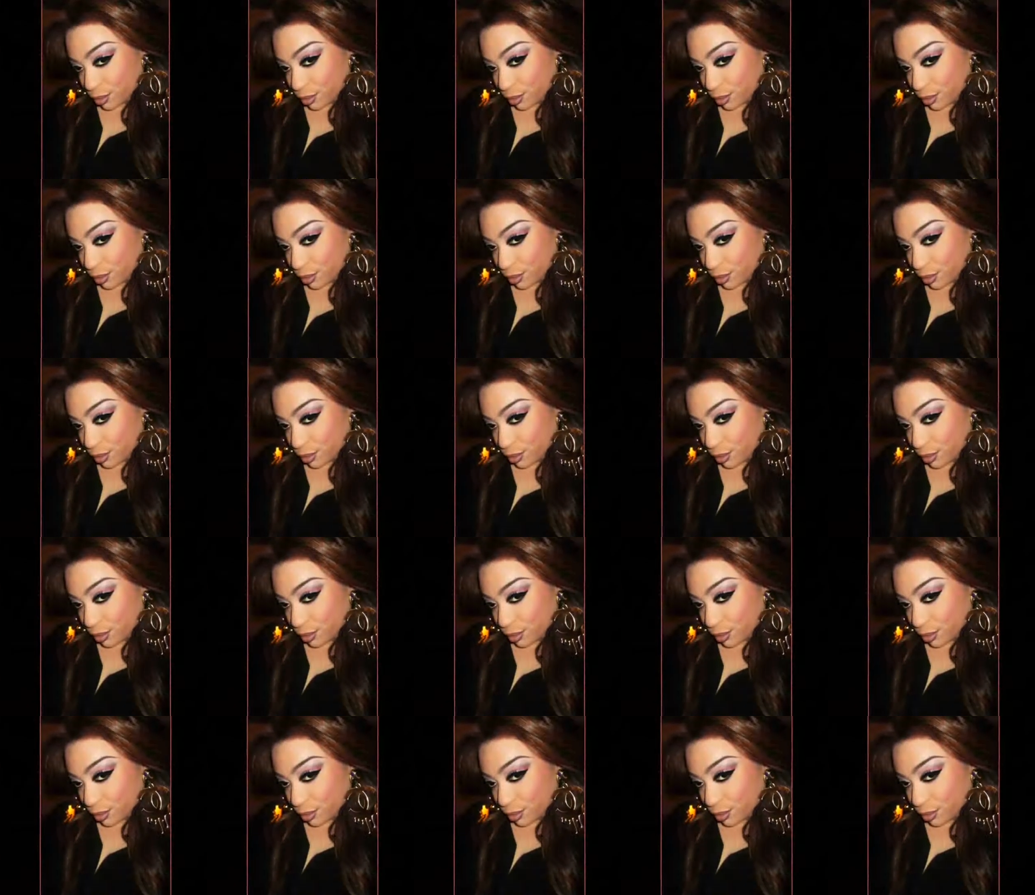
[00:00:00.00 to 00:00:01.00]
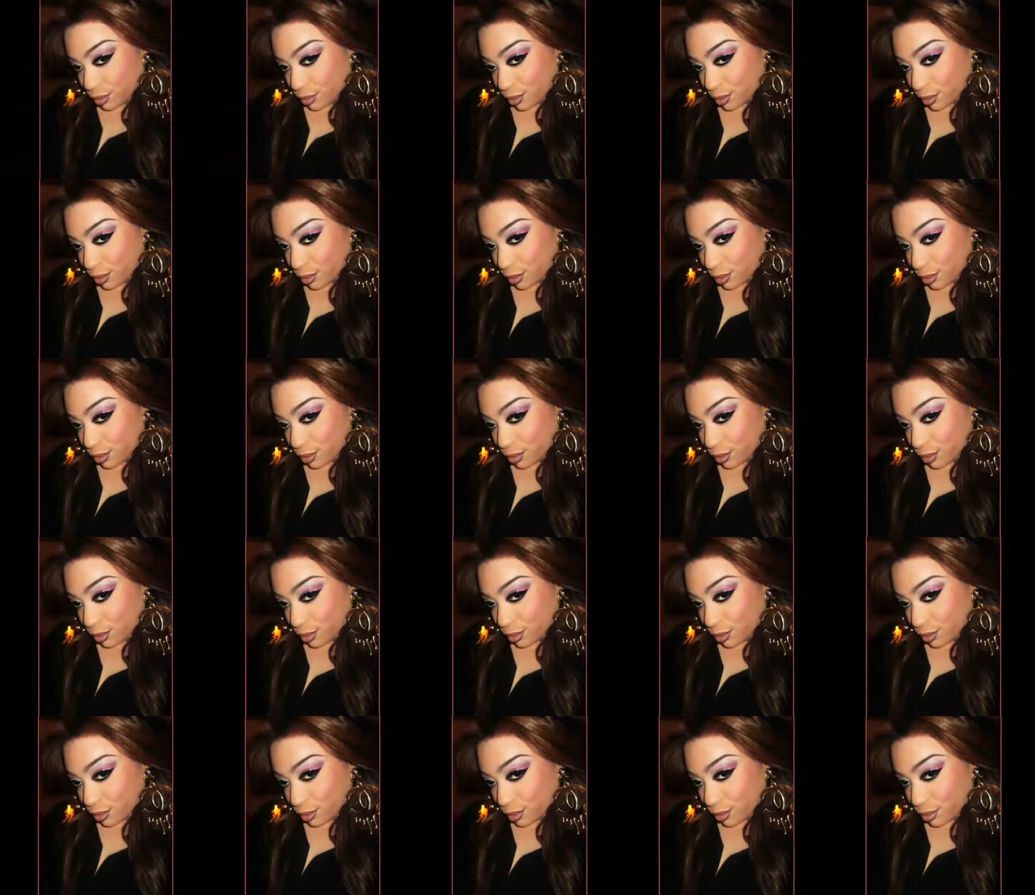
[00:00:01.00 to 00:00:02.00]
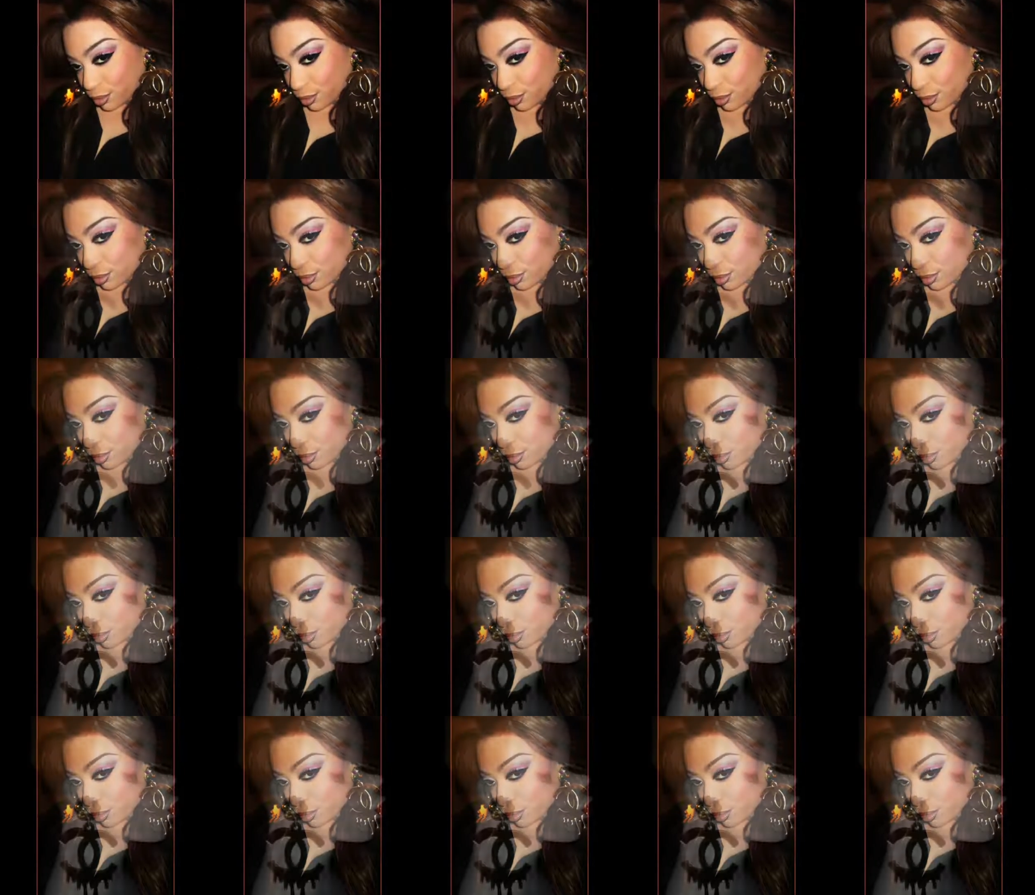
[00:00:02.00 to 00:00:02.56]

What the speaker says: No one is speaking in this clip.